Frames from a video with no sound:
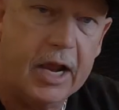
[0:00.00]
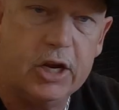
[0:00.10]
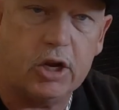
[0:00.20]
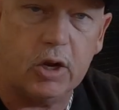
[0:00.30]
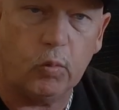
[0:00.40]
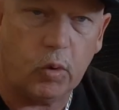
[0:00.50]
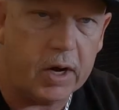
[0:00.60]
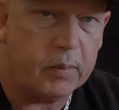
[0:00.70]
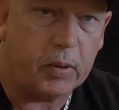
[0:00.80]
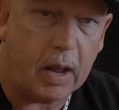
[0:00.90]
and you can
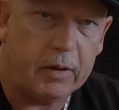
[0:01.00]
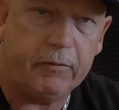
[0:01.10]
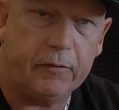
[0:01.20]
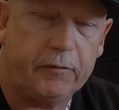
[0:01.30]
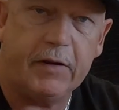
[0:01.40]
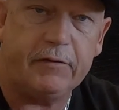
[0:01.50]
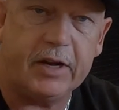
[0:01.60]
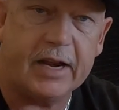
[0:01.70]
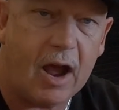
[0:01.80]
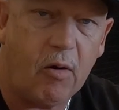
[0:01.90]
run it probably for 15